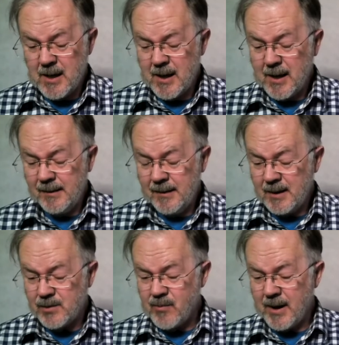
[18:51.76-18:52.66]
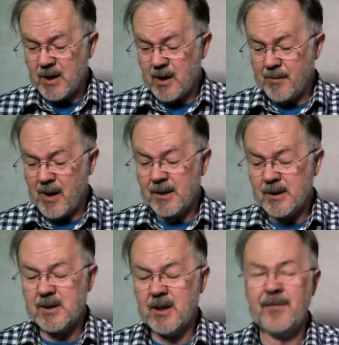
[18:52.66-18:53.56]
in these radio
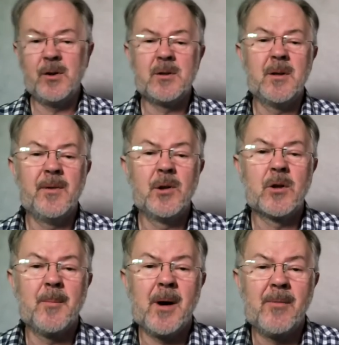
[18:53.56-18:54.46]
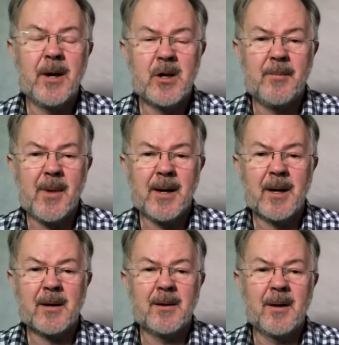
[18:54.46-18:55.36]
mics, and if you look at my radio mic
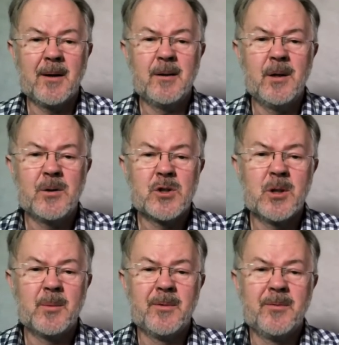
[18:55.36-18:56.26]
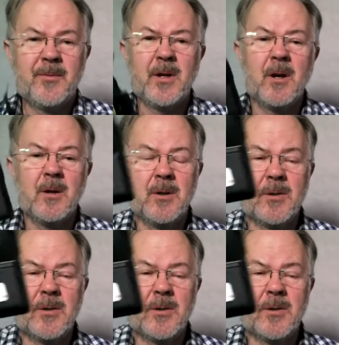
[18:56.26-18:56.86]
YouTube video, you'll